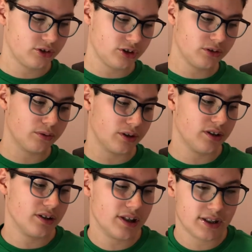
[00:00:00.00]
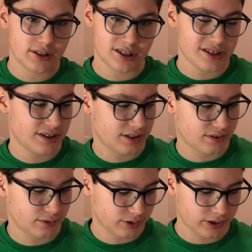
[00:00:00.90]
swords that Zacian's
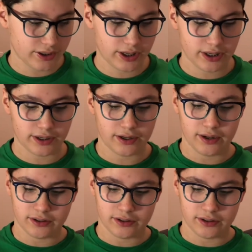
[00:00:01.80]
holding and